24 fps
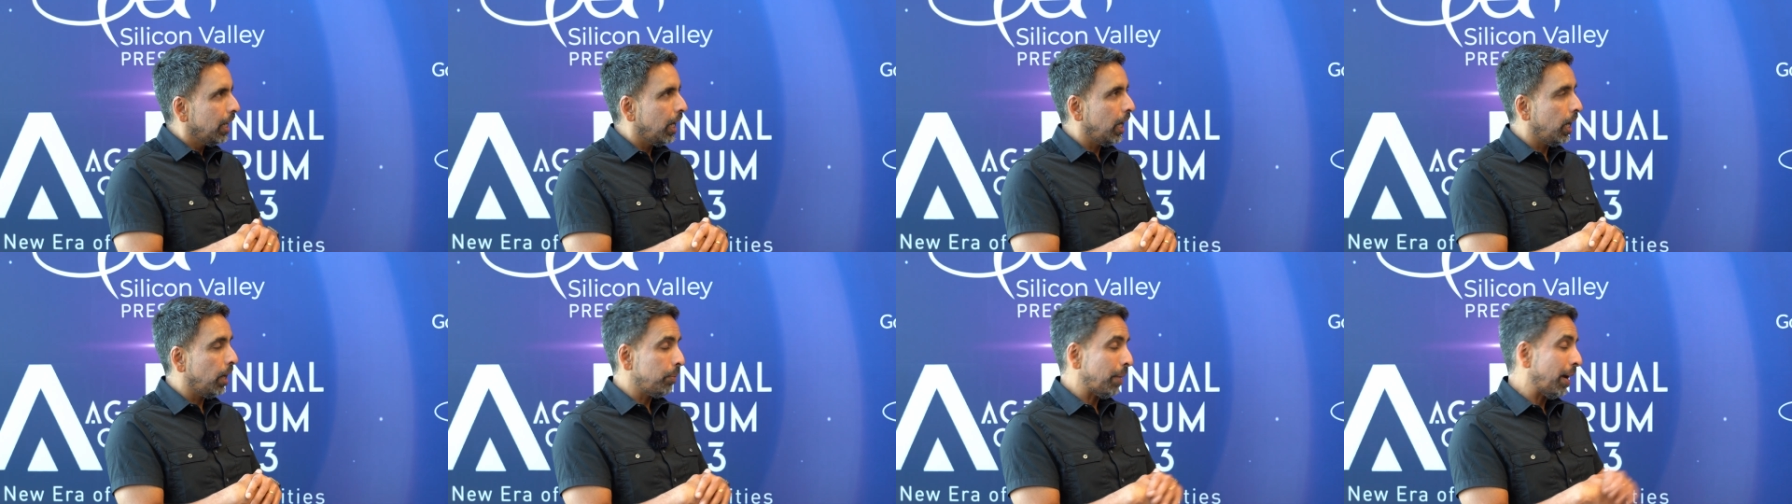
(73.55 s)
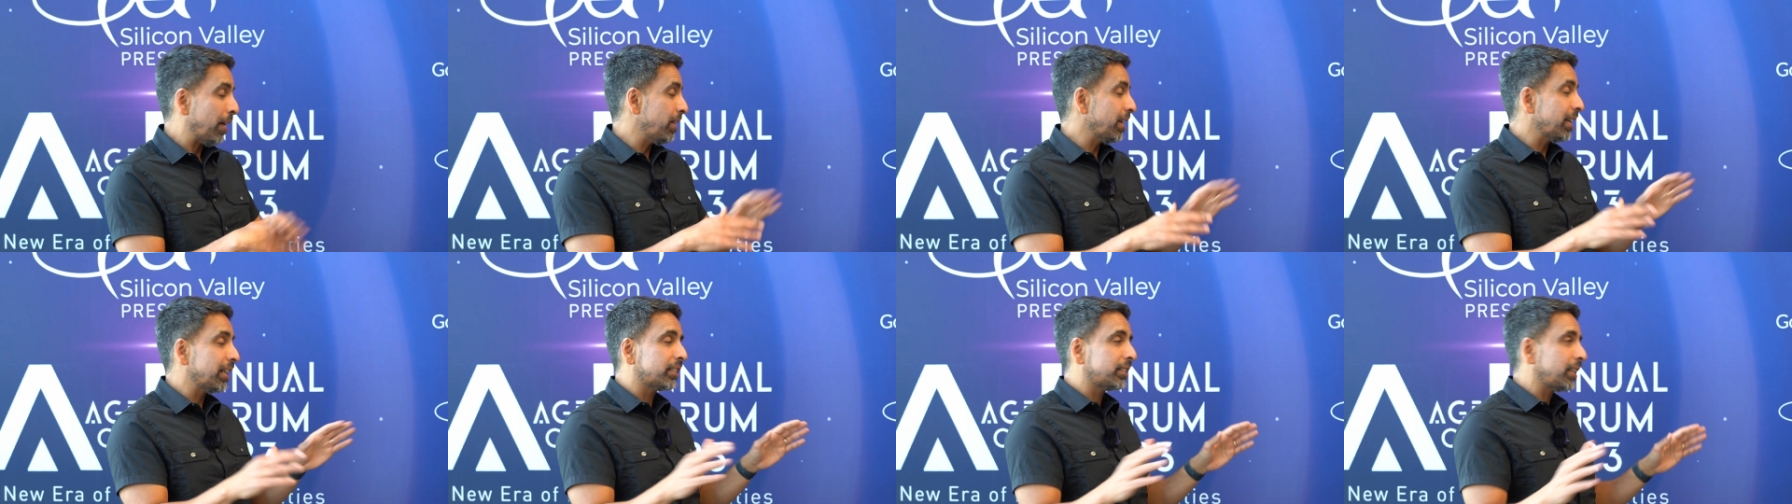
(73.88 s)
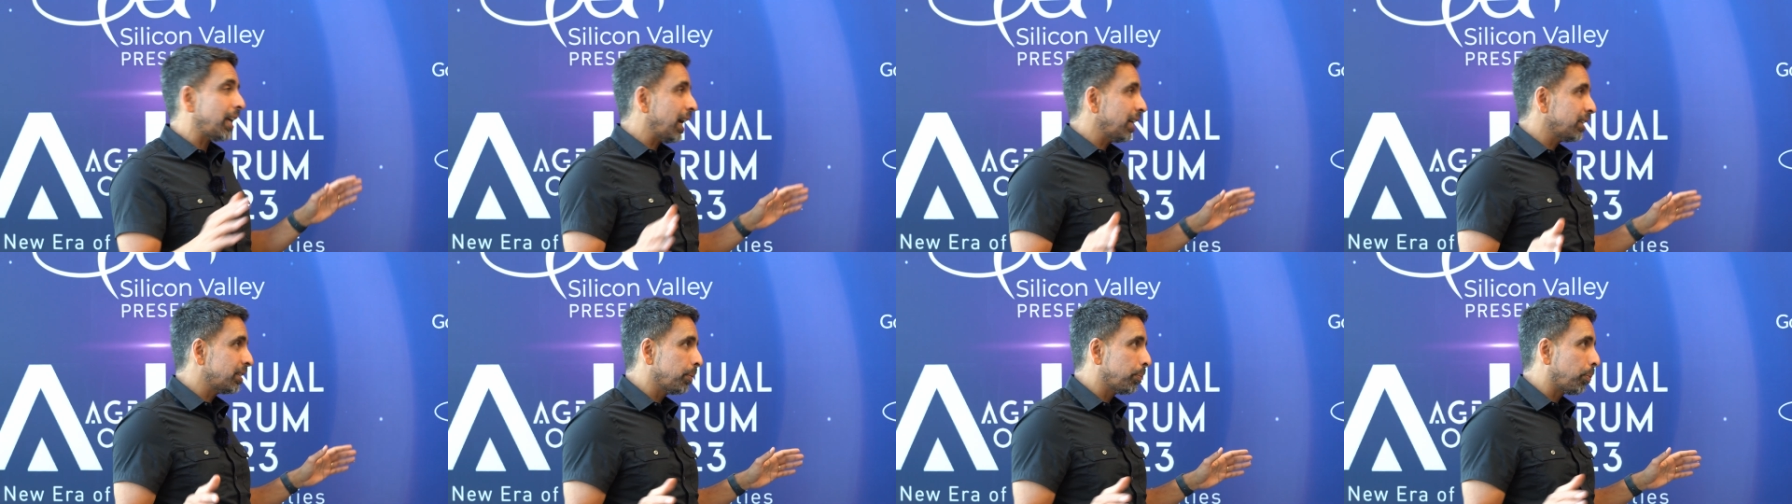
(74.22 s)
uh, I think it's
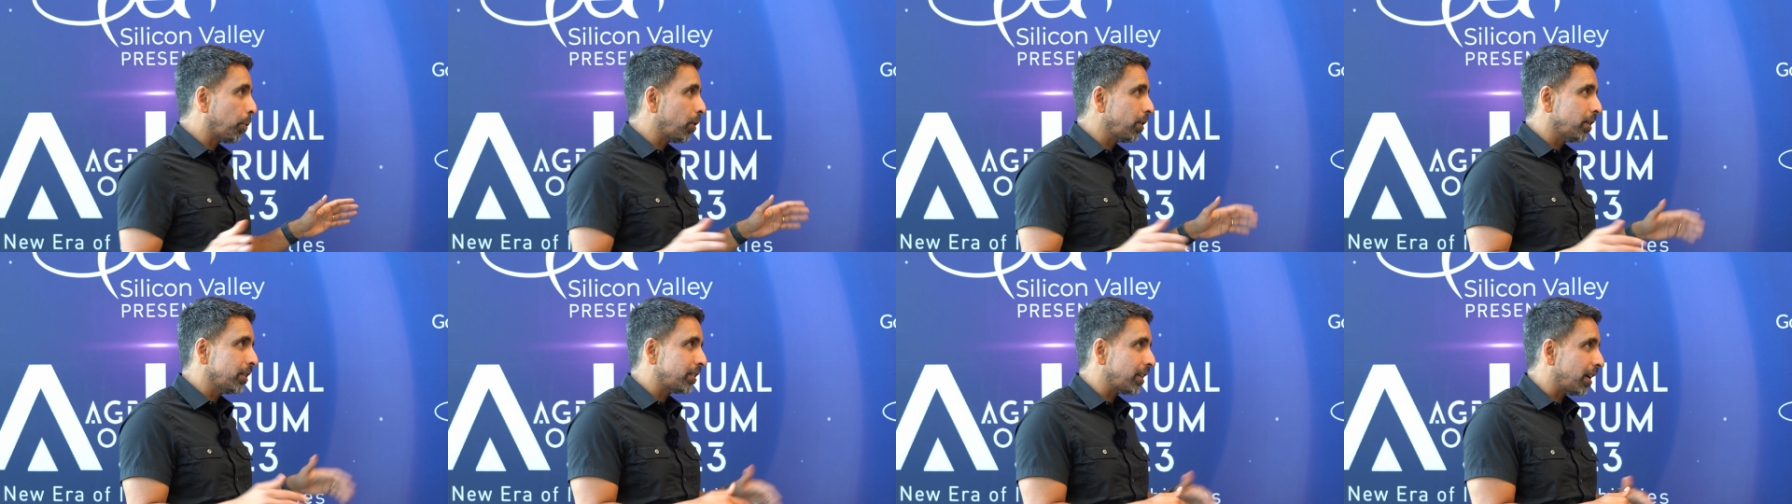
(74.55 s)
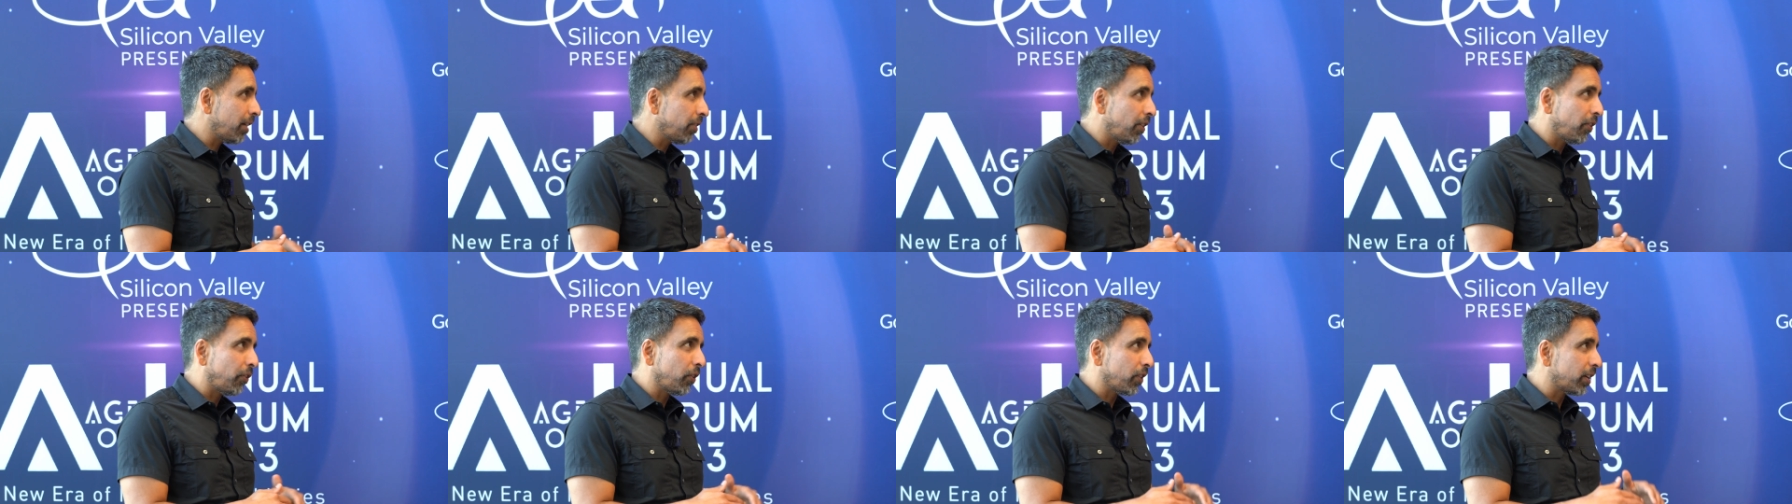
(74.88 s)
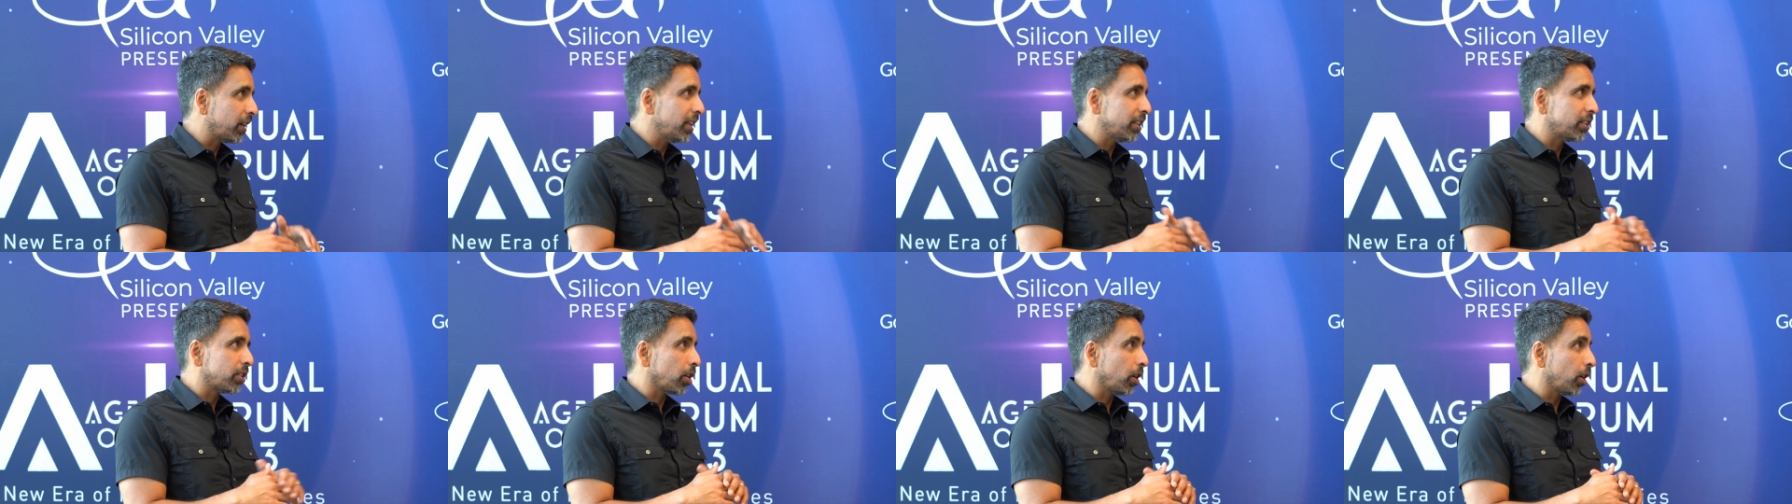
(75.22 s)
as important as ever for
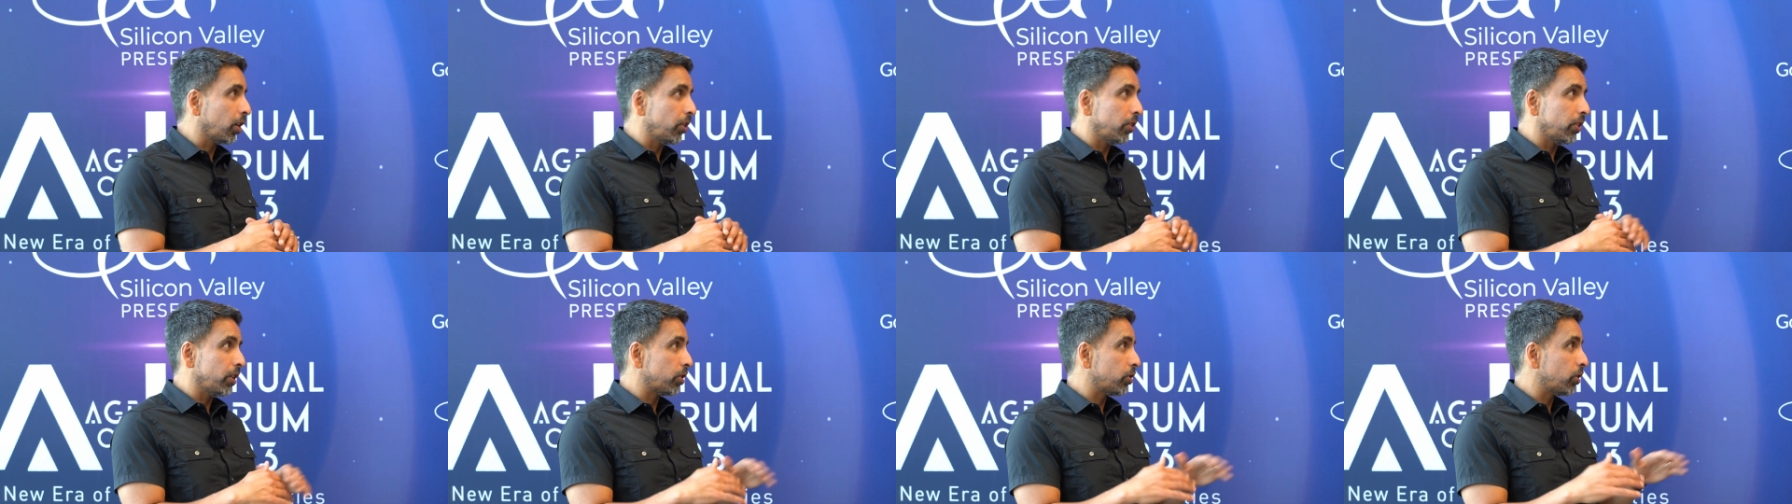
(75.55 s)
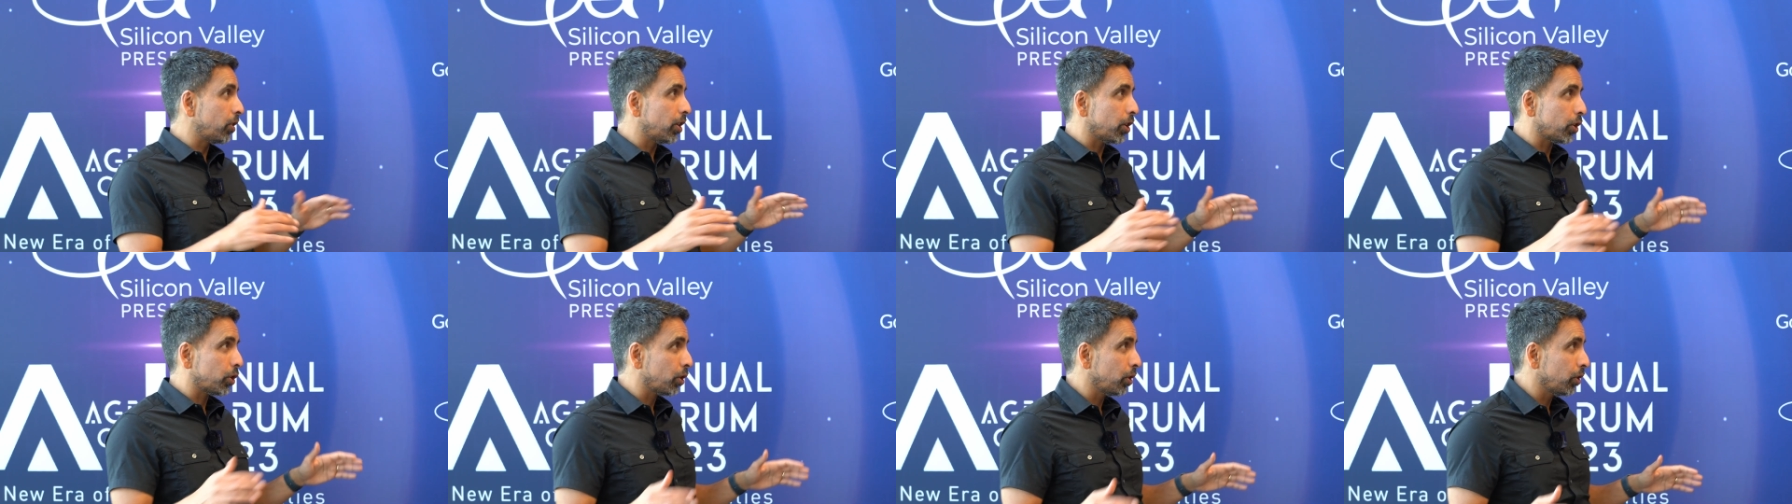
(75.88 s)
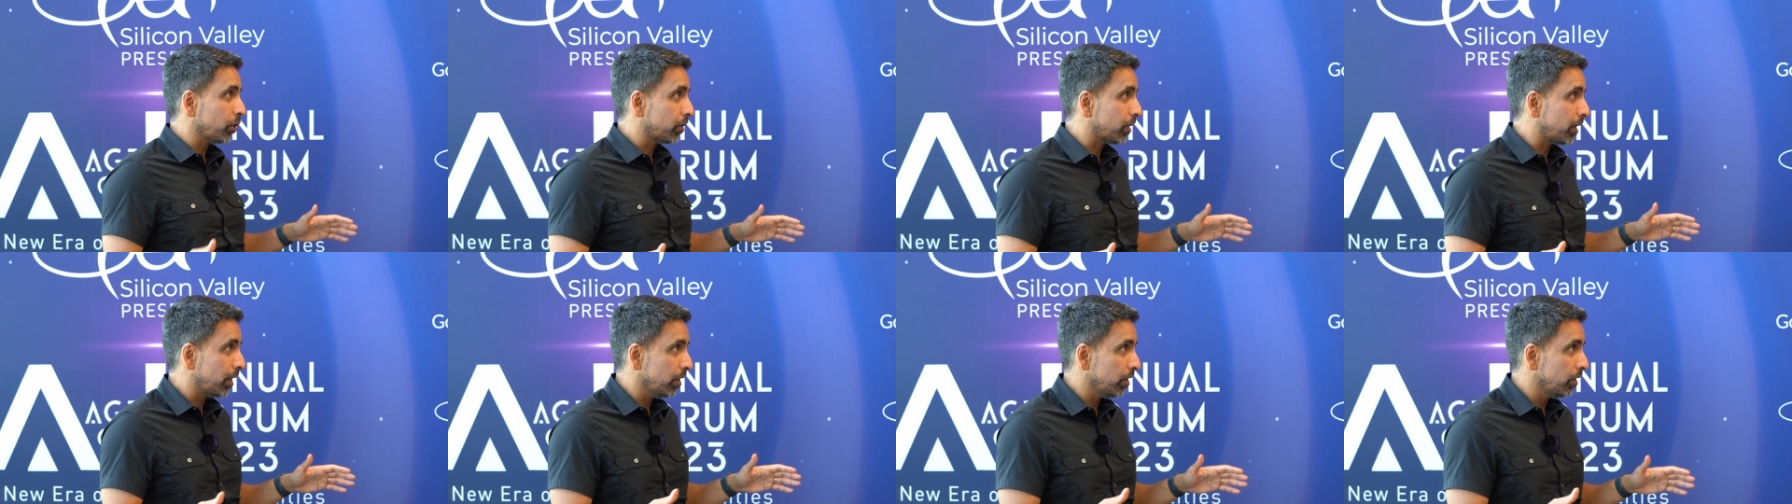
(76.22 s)
kids to learn their
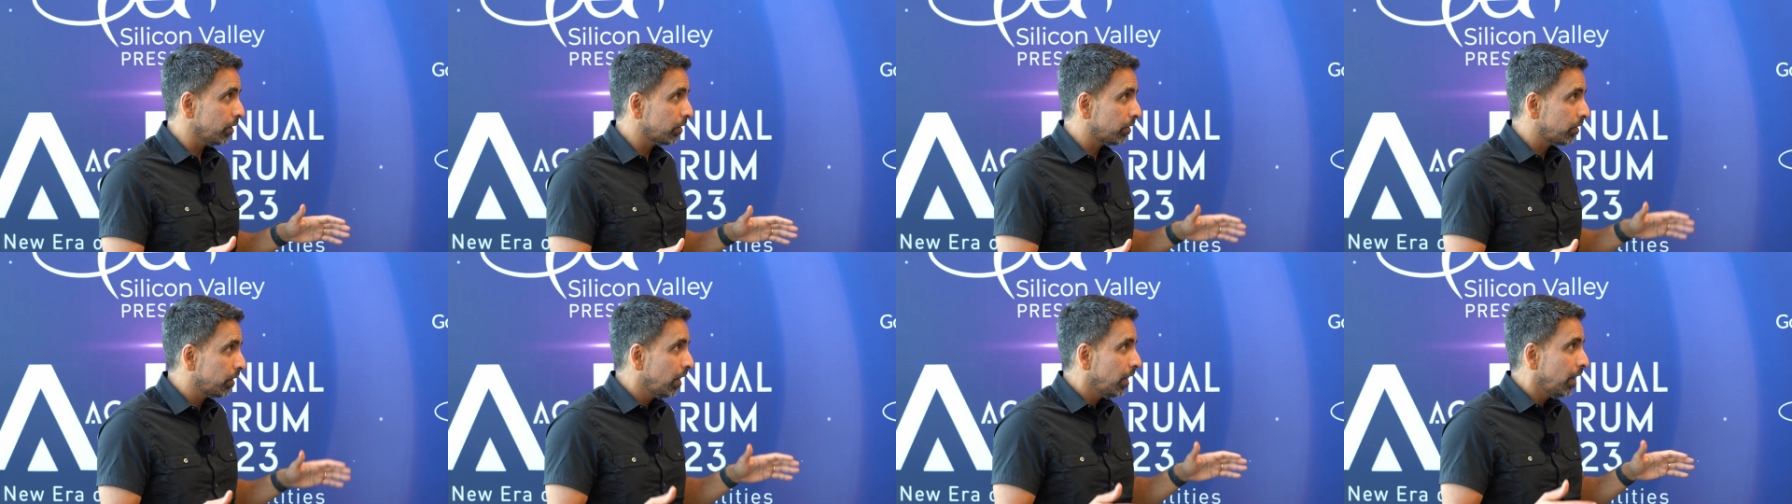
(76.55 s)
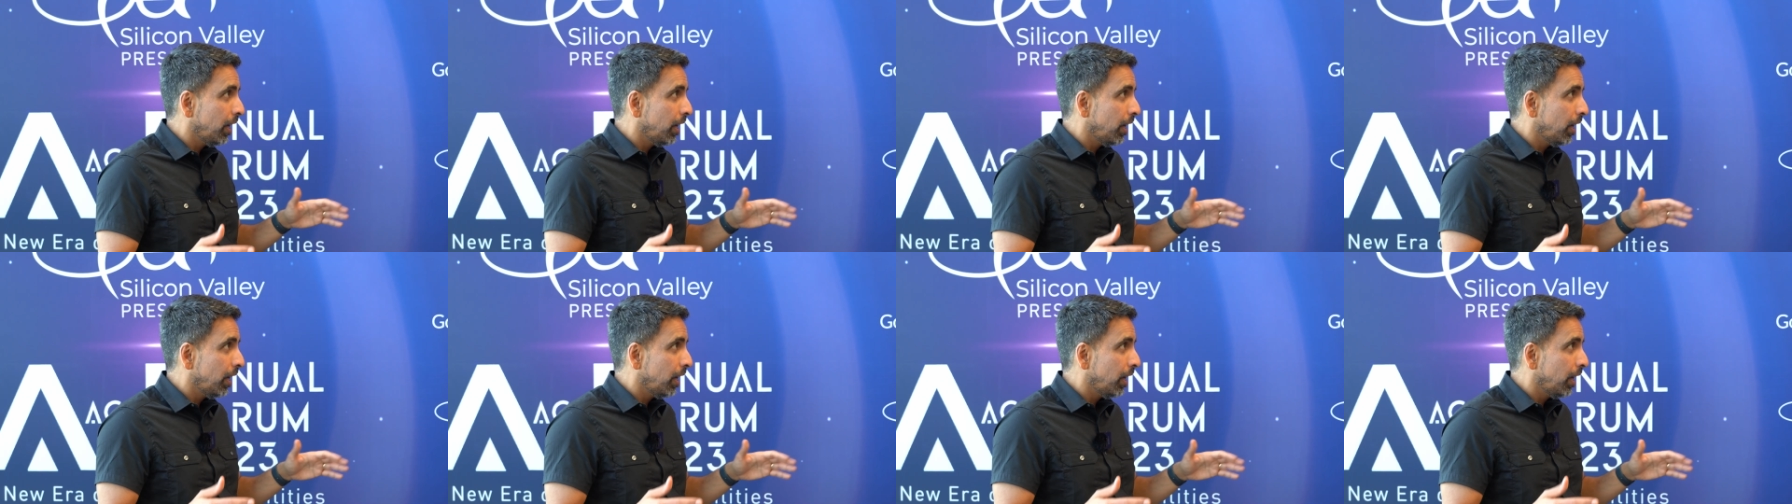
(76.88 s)
traditional skills.